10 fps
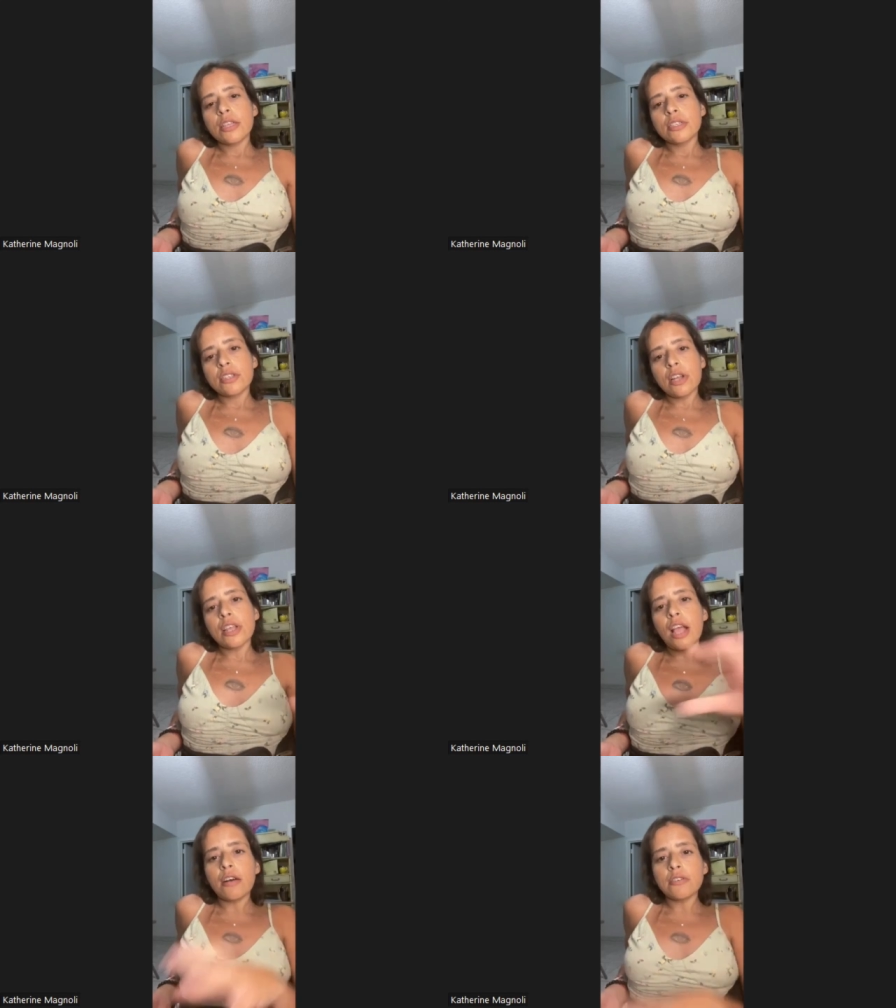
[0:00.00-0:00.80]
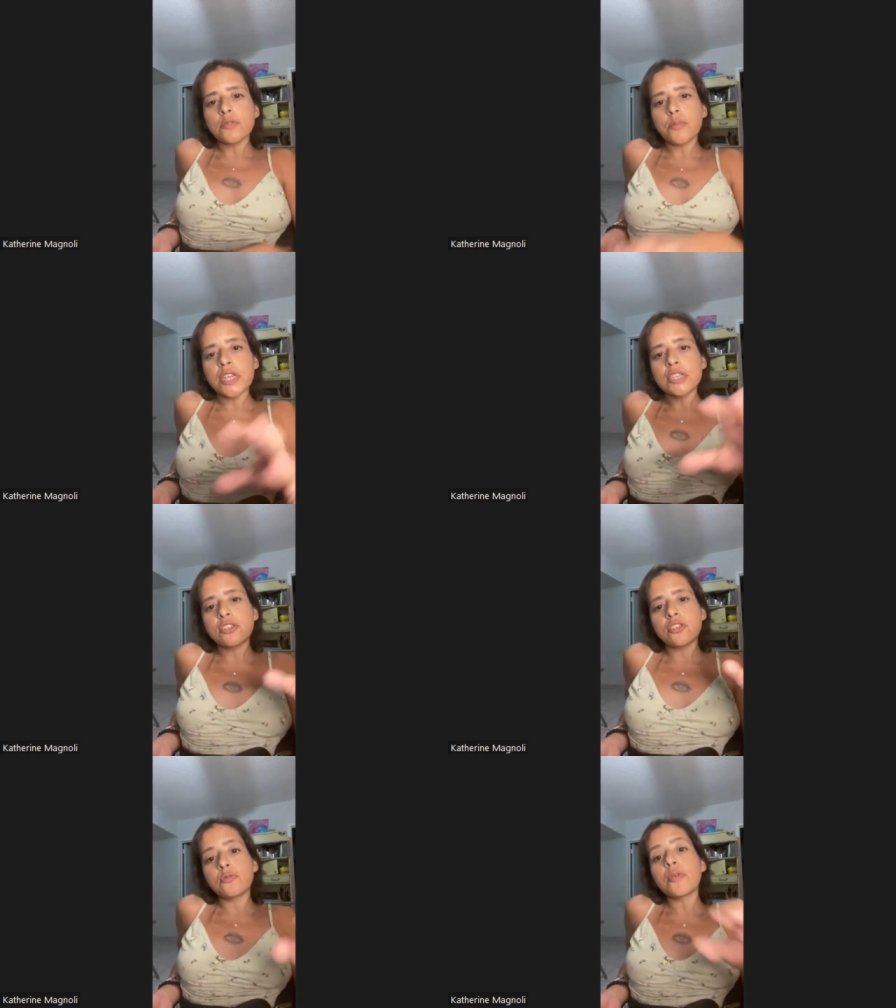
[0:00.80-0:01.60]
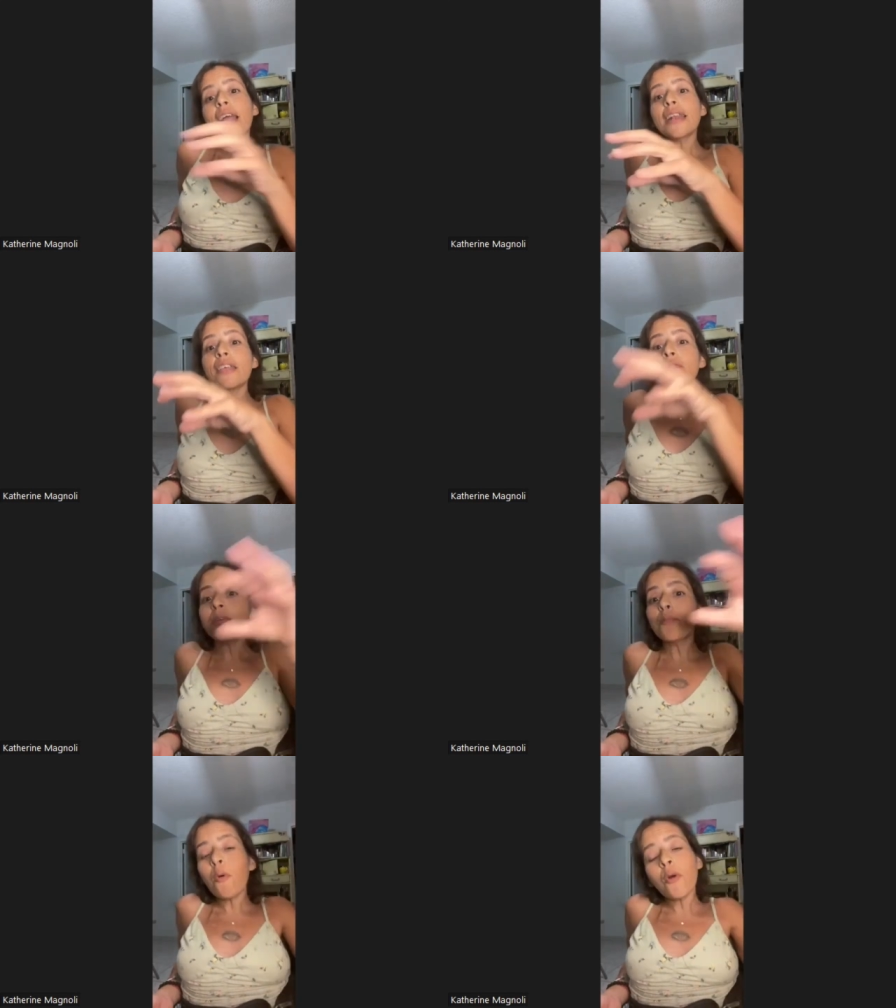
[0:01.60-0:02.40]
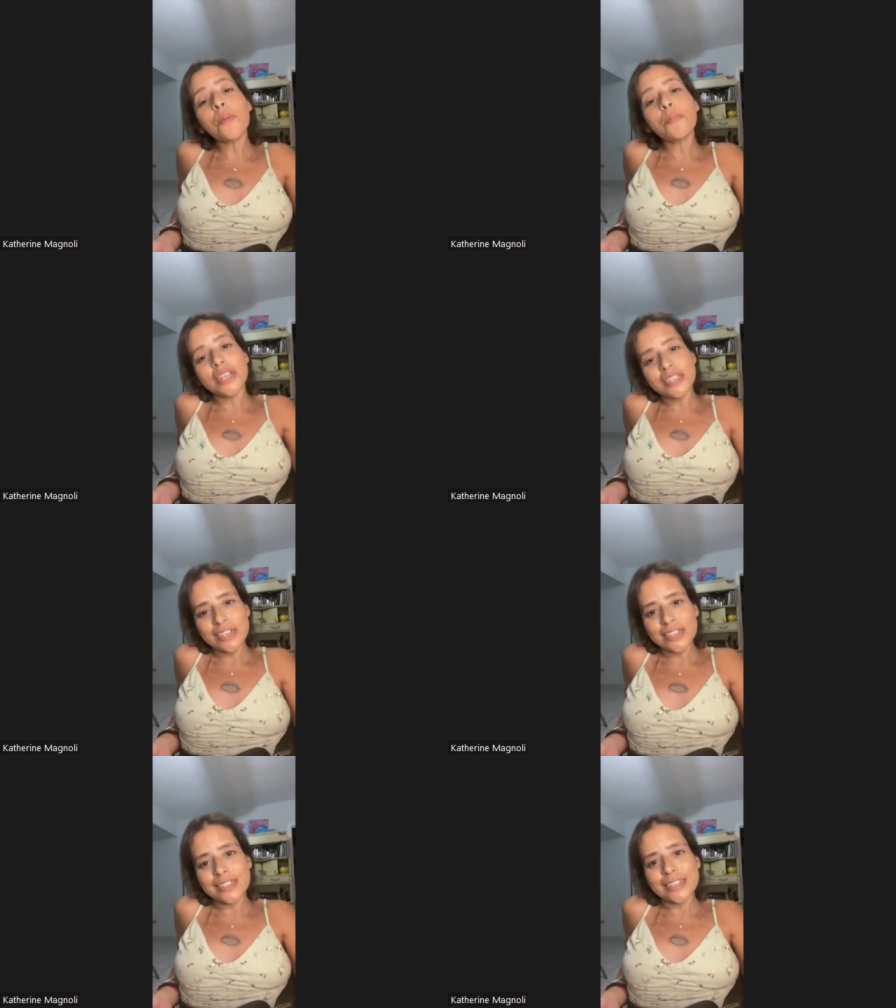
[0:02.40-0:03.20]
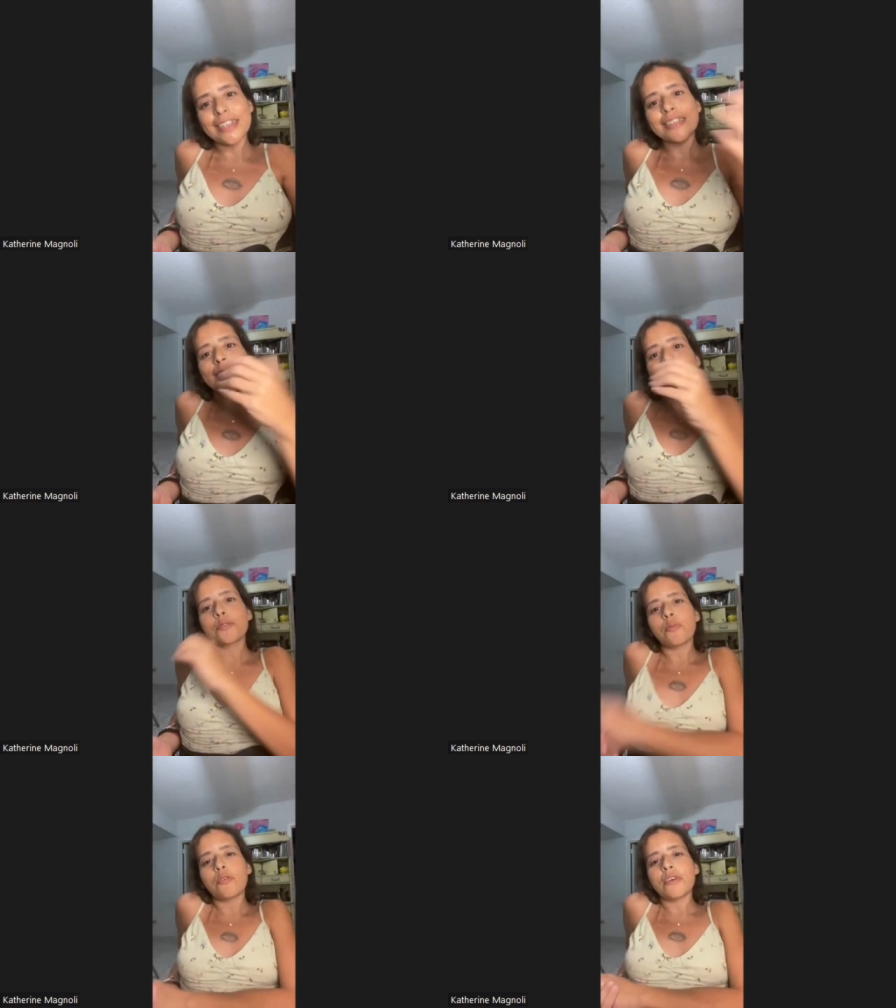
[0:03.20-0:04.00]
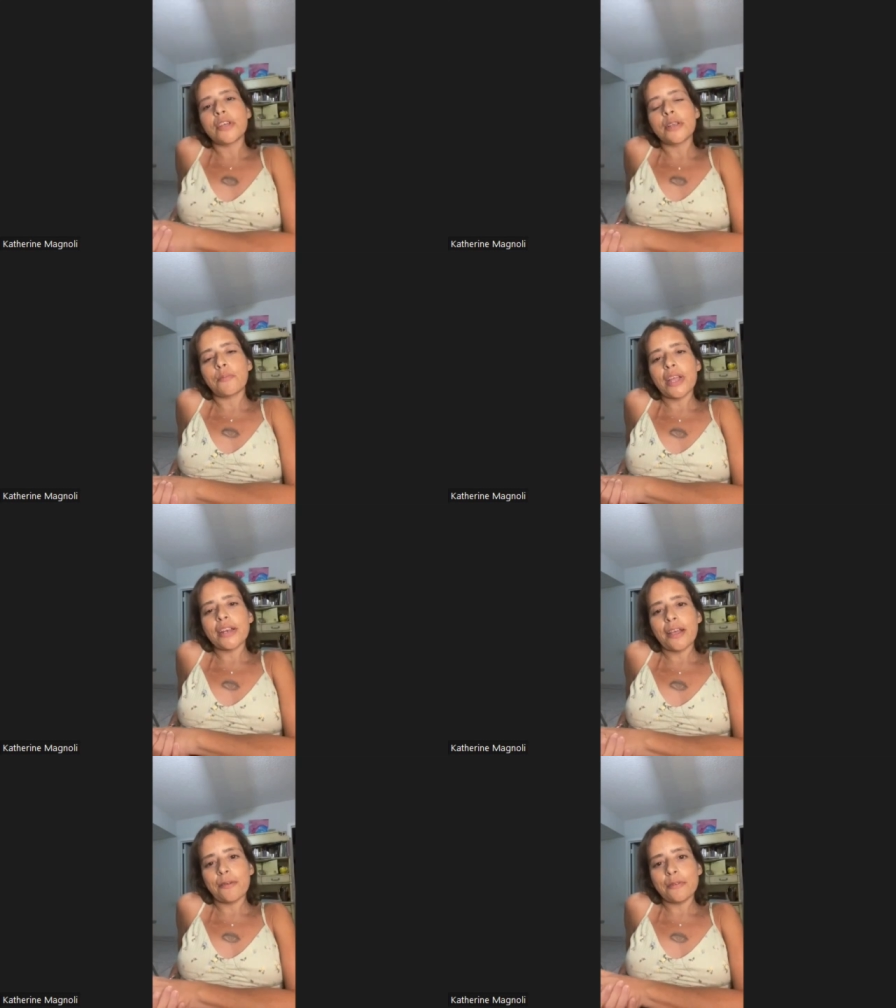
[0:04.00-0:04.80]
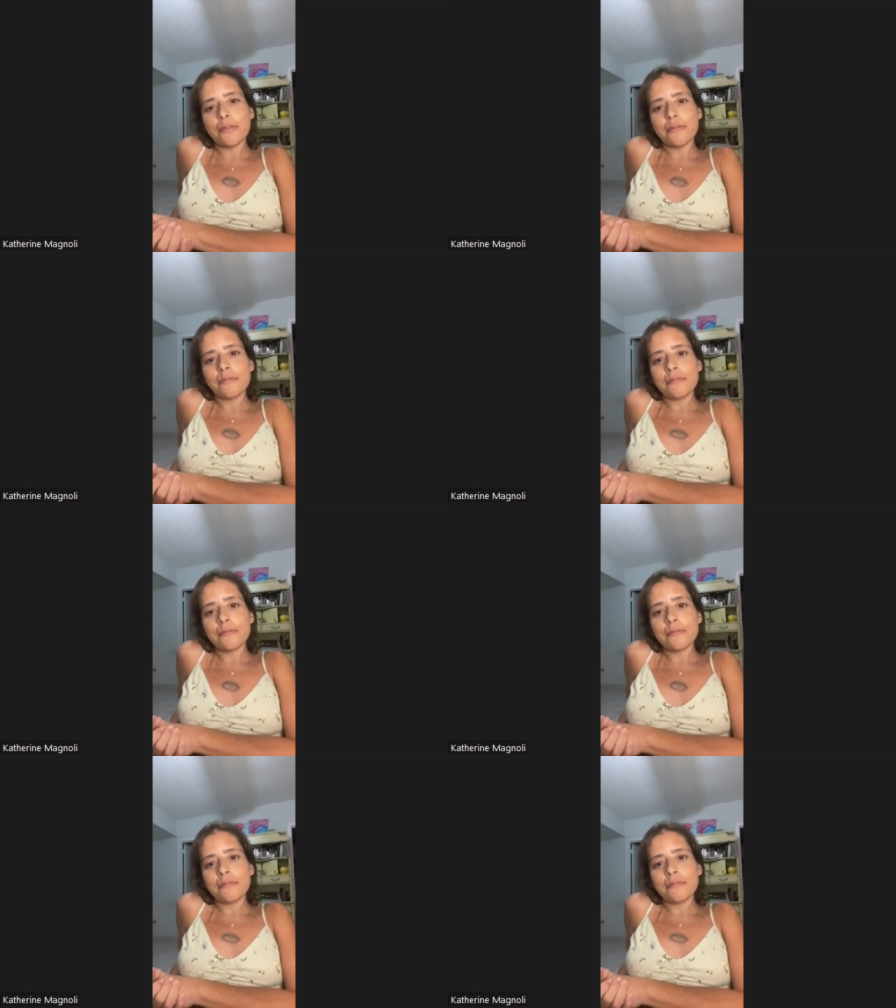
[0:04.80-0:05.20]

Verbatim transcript: Sunny Isles Beach to get even more beaches accessible in my town.